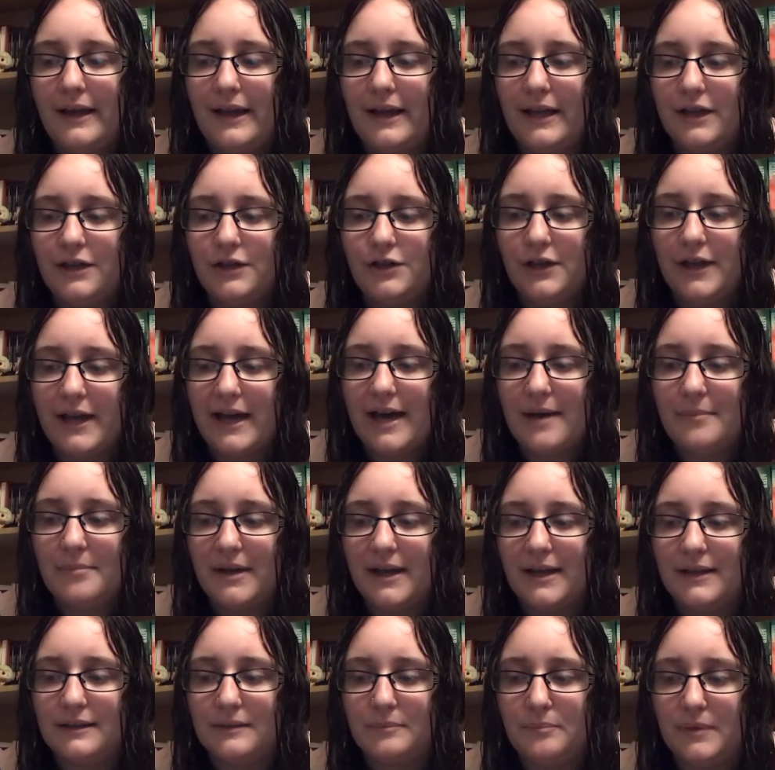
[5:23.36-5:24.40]
age gap
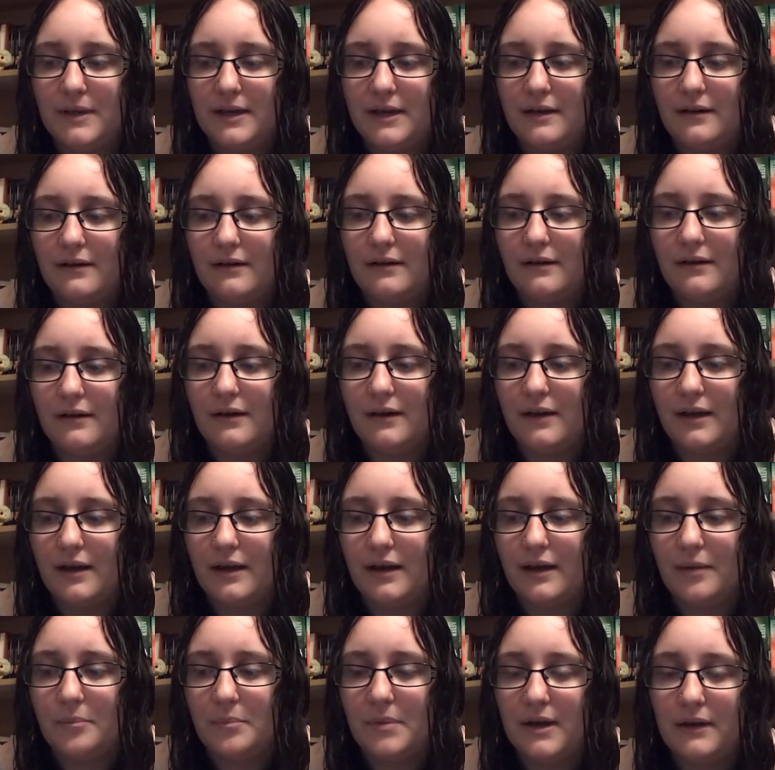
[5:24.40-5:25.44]
has been
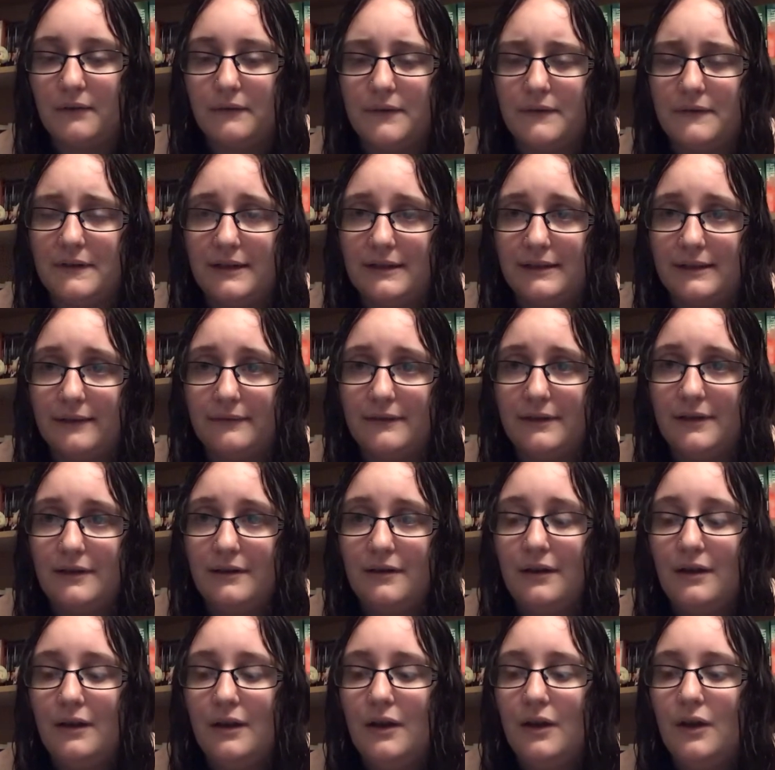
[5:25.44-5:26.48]
Punk
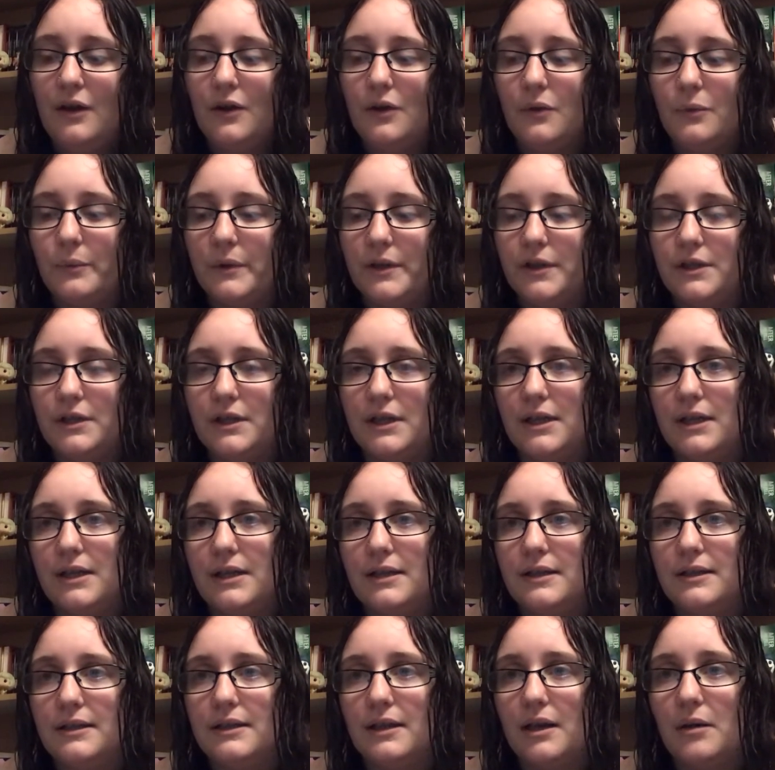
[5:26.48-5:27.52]
57, which
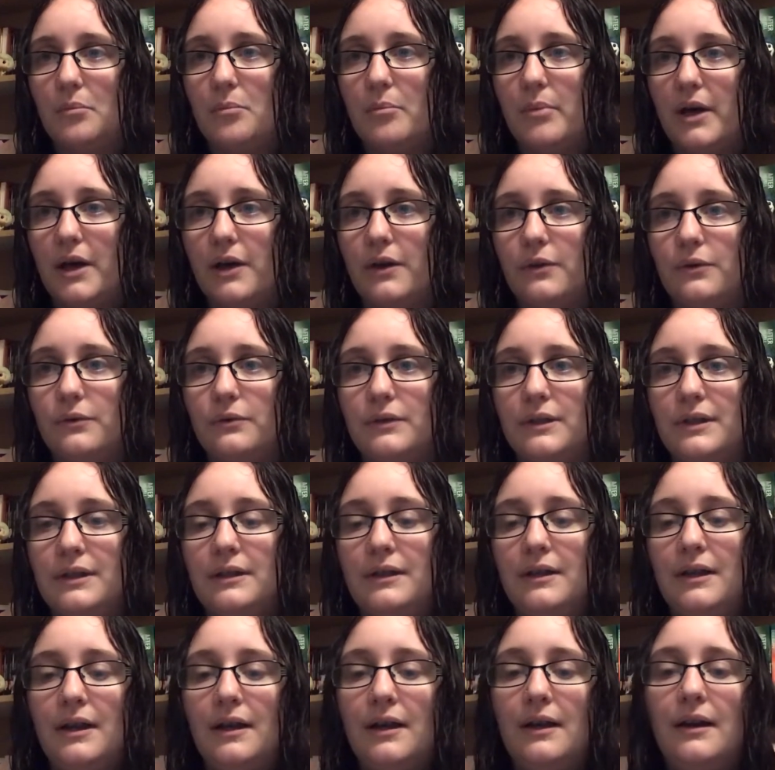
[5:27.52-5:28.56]
is about
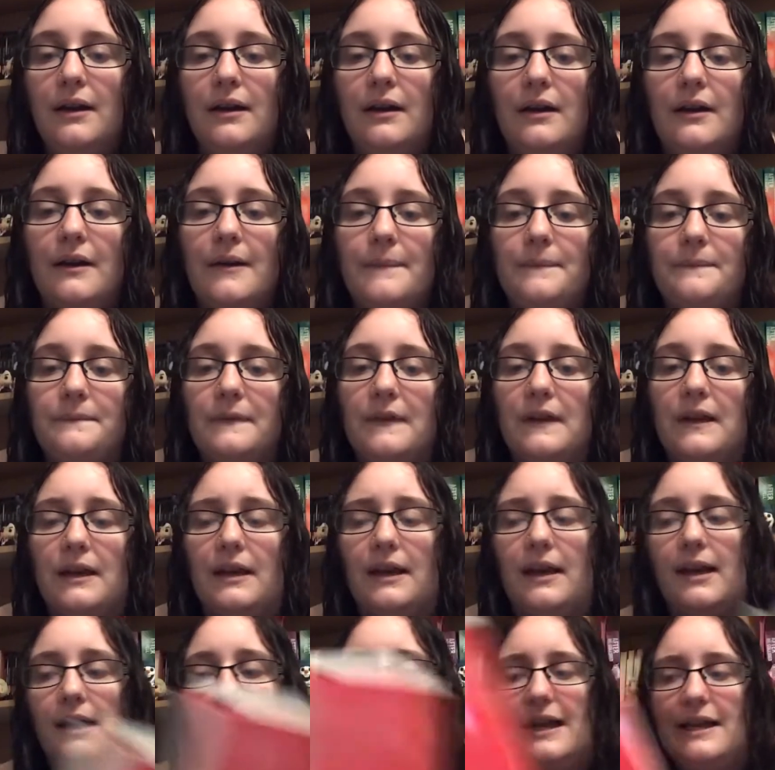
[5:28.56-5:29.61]

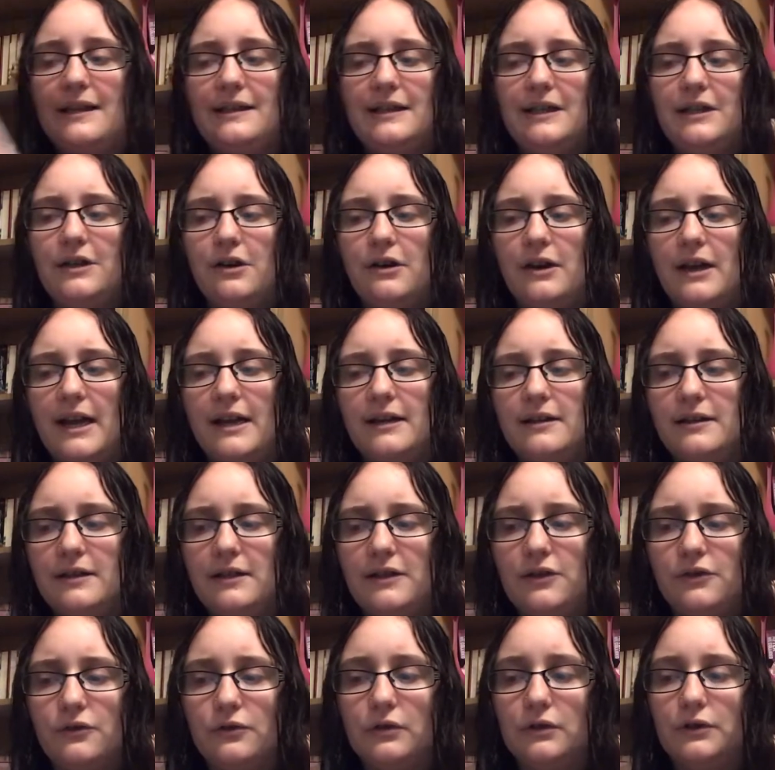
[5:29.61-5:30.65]
a 18 or
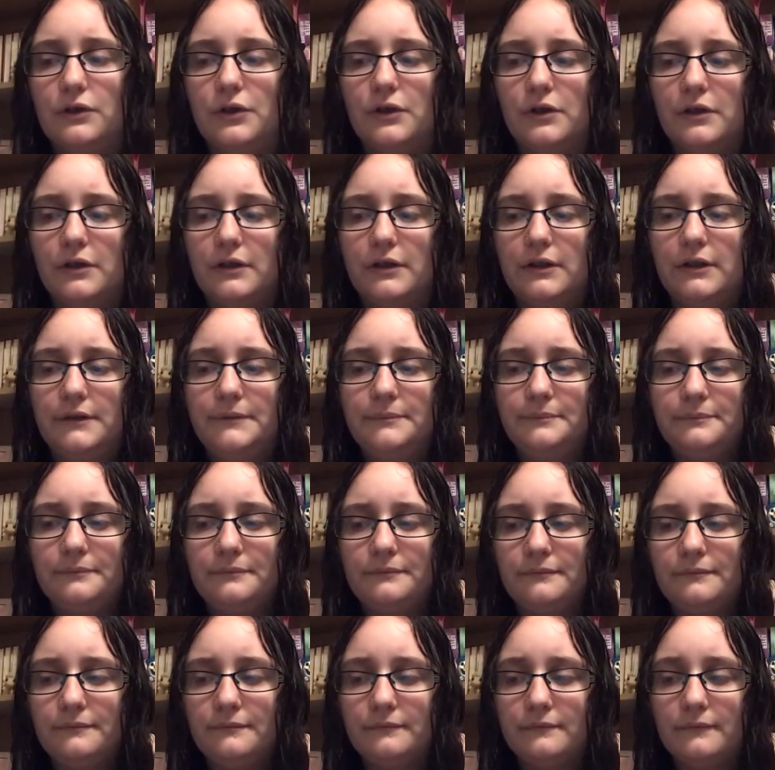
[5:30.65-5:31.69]
19-year-old girl,
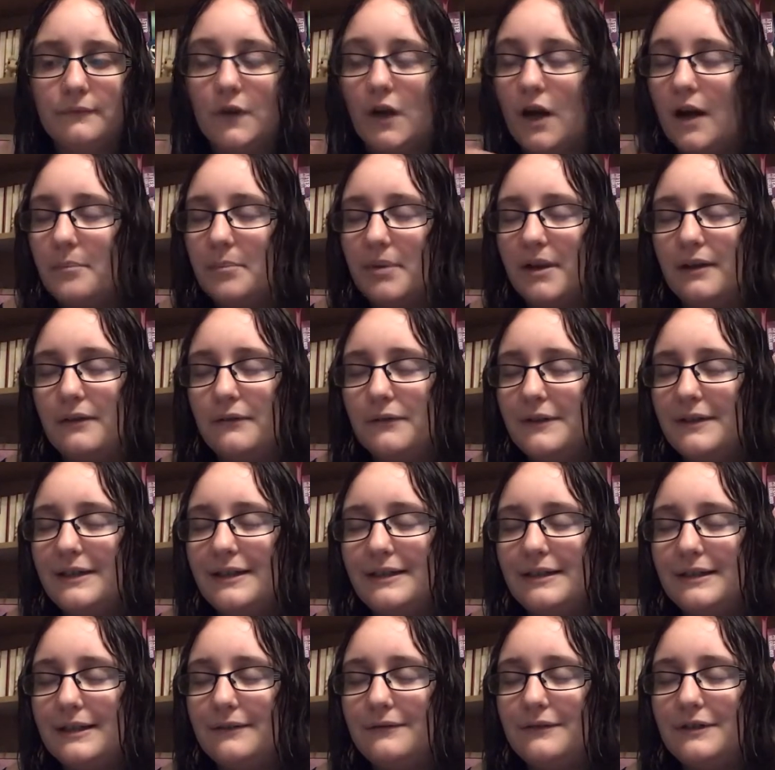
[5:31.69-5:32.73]
not Punk
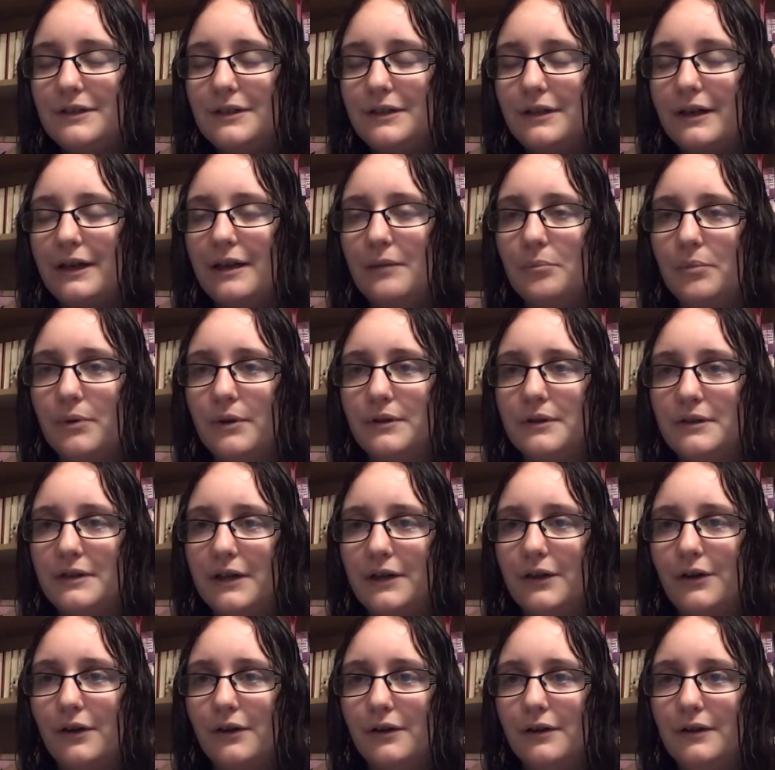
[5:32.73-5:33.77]
57, sorry,
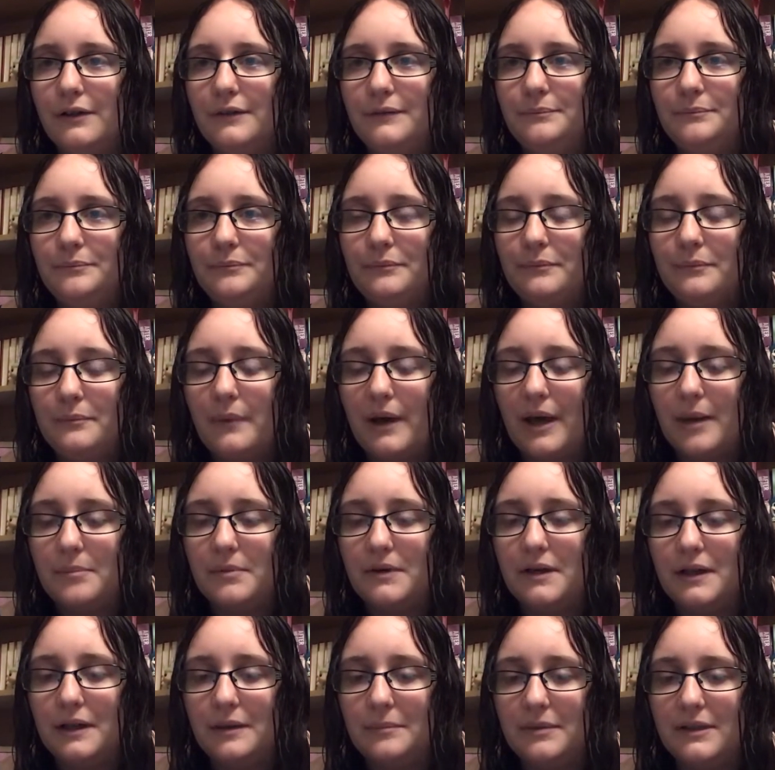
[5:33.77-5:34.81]
Birthday Girl by
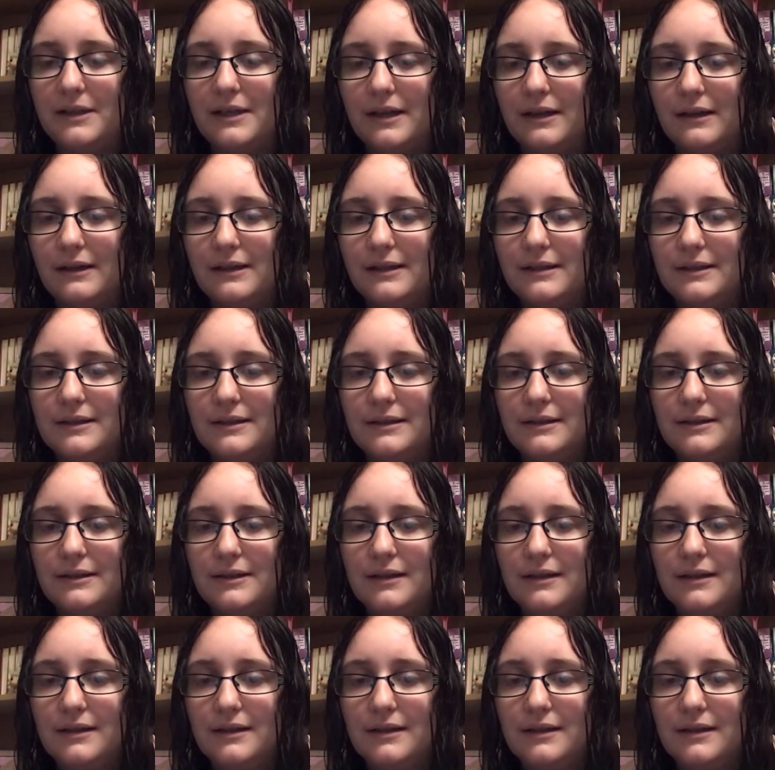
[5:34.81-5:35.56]
Penelope Douglas.